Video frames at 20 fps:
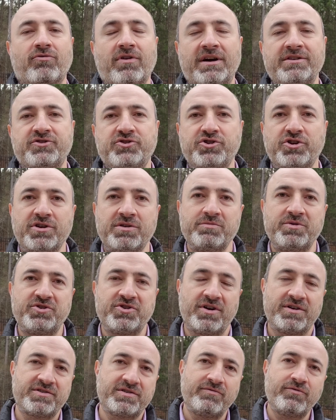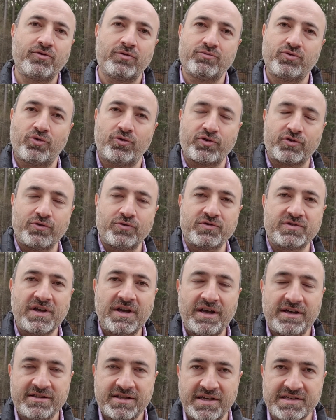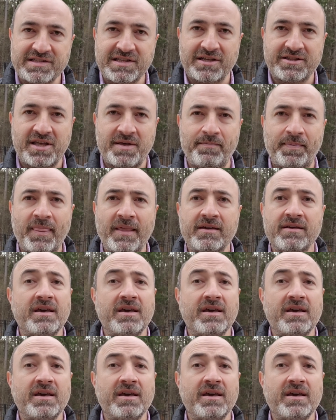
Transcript: writes Jeremy Johnson from Torque News Tesla team.